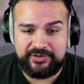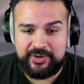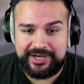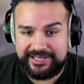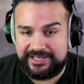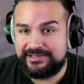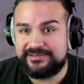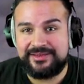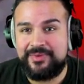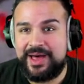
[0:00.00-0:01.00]
he was already
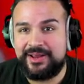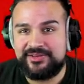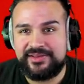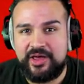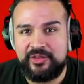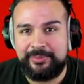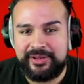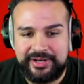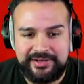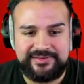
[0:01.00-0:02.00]
eating somebody. You saw the
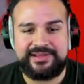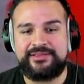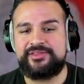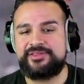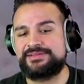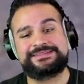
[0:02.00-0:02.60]
blood in his teeth?